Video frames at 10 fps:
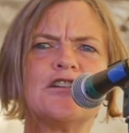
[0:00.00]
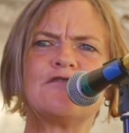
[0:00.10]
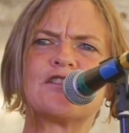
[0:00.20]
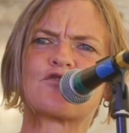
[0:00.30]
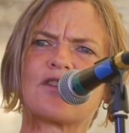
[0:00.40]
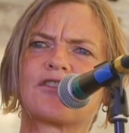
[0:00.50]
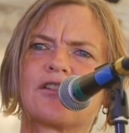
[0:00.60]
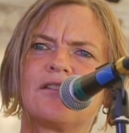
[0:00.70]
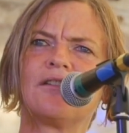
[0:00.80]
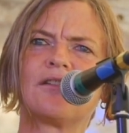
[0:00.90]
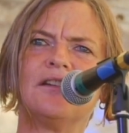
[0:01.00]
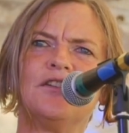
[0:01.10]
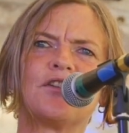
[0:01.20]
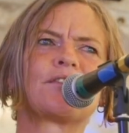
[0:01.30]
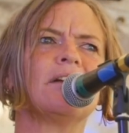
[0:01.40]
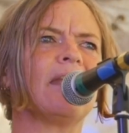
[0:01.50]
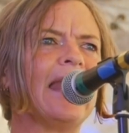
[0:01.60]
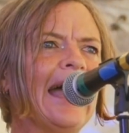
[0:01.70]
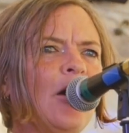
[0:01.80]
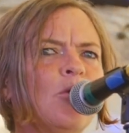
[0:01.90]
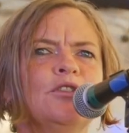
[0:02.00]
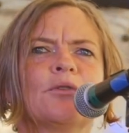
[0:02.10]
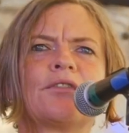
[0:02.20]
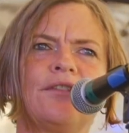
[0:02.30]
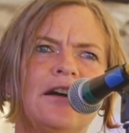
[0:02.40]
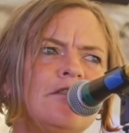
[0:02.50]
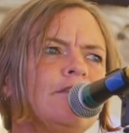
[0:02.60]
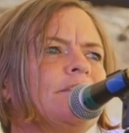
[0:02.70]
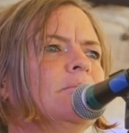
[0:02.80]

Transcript: own restrictions and just allow yourself